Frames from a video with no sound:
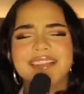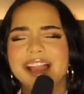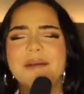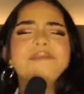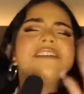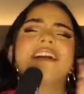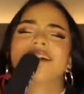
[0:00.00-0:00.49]

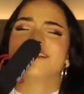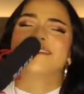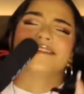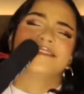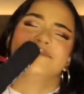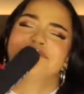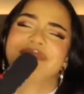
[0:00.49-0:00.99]
I'm not
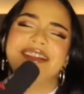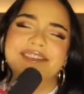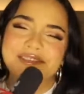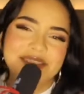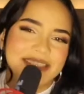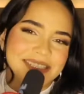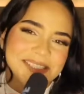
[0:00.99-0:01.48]
gonna
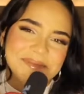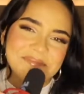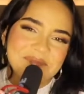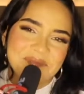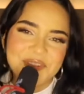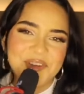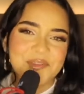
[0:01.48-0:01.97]
enter this.
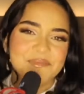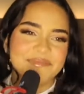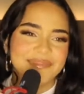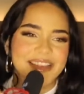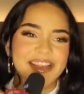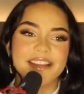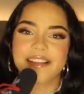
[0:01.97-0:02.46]
You know,
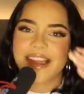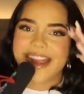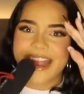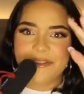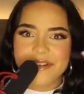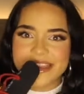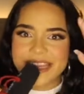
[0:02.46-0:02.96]

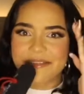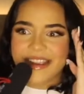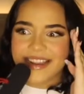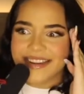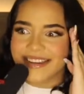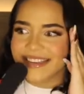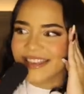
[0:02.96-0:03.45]
acaban de
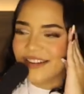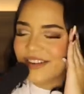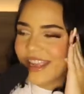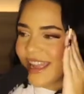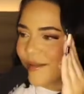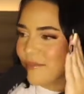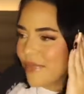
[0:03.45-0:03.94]
ver
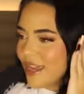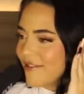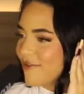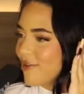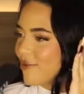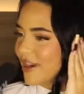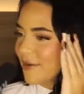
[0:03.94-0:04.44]
literally en
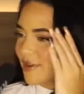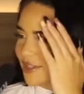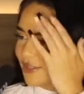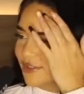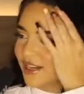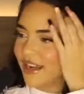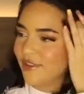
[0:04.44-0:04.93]
vivo una
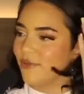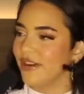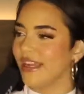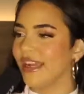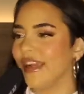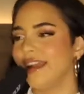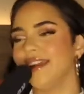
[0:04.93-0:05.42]
persona como
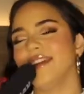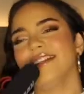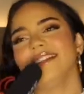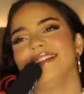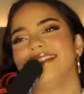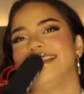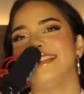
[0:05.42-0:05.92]
que
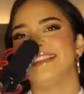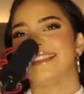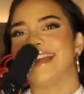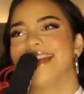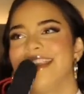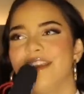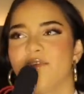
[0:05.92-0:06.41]

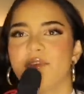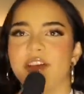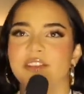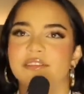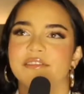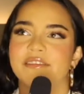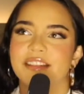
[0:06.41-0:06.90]
deciding
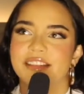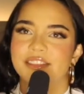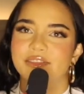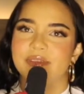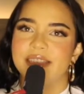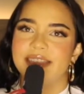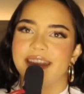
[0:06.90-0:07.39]
whether or not
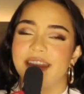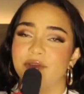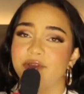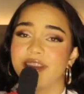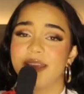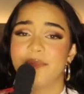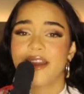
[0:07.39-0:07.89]
to entrar en
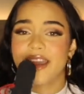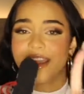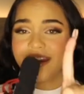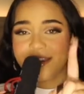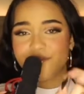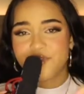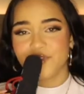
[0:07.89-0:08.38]
un tema,
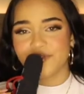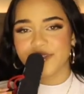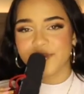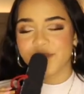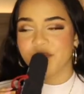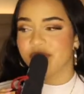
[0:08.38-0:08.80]
and I won't